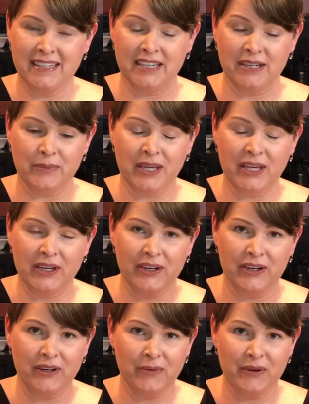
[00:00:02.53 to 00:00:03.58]
and I'm
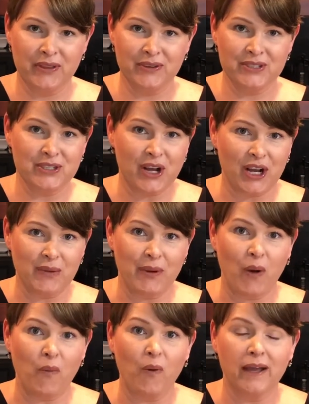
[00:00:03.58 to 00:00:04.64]
here with you to talk
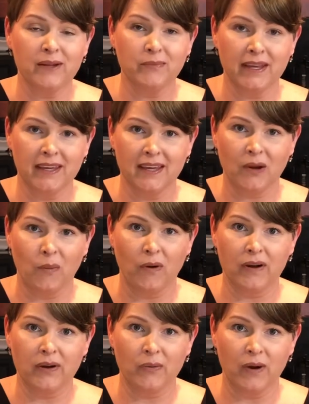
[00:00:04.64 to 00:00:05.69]
about winemaking
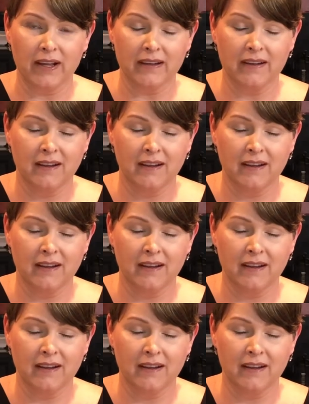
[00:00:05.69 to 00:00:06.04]
101.